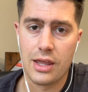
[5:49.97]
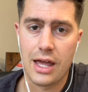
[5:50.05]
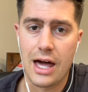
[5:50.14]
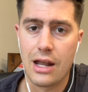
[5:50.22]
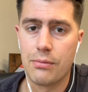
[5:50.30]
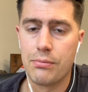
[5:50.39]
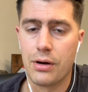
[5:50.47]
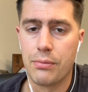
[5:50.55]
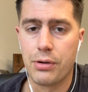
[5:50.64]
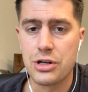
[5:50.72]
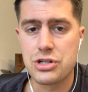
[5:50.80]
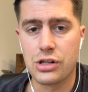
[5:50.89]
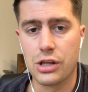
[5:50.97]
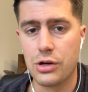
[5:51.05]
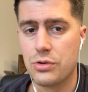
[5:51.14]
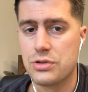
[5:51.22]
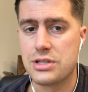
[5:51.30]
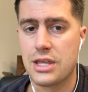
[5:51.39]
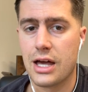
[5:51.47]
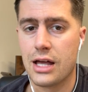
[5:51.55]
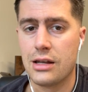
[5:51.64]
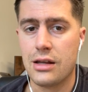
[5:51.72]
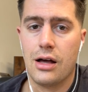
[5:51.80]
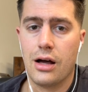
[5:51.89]
They had a, a bunch of loads
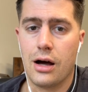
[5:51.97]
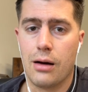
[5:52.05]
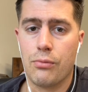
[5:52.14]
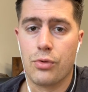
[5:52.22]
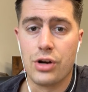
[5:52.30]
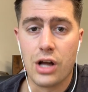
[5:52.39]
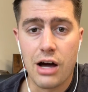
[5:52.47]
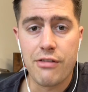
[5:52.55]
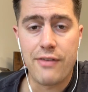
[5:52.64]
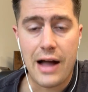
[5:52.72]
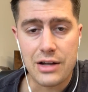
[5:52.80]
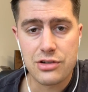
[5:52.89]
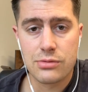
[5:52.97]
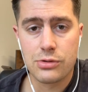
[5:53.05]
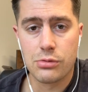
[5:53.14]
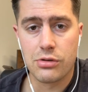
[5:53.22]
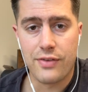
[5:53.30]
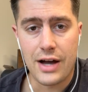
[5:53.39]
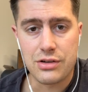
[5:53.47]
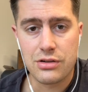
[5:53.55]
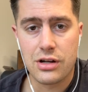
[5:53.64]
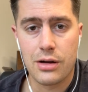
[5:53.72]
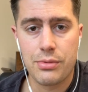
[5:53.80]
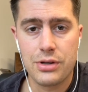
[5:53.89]
that um, were not factorable with
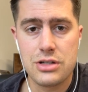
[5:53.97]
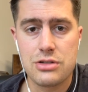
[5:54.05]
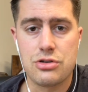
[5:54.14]
factoring companies.